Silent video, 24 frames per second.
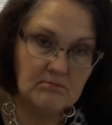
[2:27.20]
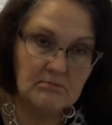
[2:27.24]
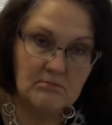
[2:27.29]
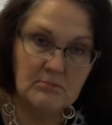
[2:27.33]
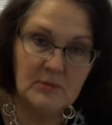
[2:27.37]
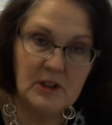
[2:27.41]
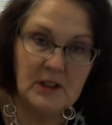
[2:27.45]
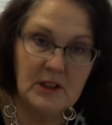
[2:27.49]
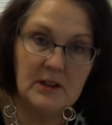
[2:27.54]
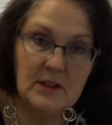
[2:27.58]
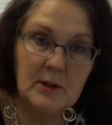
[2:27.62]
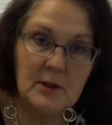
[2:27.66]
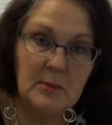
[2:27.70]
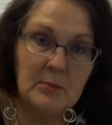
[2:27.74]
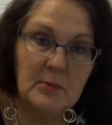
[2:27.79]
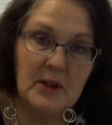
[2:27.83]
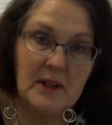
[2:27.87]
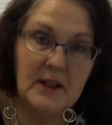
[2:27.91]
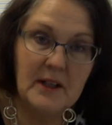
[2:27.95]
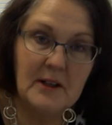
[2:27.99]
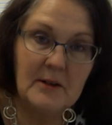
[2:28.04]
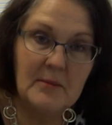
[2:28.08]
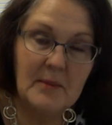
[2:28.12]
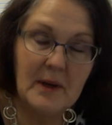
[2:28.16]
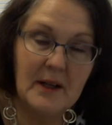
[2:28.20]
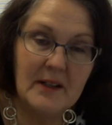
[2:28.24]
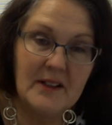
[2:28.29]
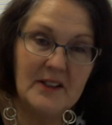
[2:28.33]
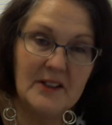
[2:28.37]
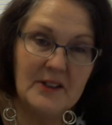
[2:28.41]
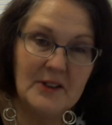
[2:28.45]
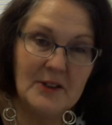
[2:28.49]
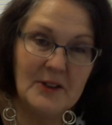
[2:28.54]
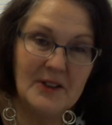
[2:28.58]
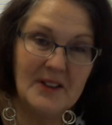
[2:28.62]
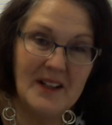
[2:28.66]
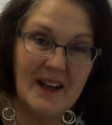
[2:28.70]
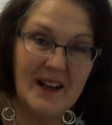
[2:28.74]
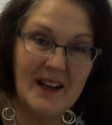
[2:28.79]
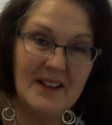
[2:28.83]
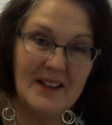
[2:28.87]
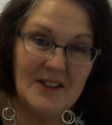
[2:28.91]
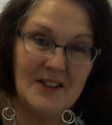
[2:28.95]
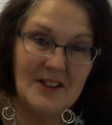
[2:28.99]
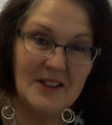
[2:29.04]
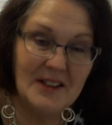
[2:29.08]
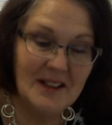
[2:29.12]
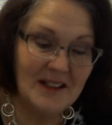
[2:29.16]
just completed my
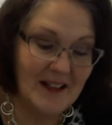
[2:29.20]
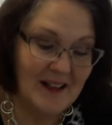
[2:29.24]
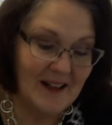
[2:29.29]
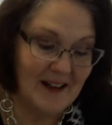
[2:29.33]
dissertation,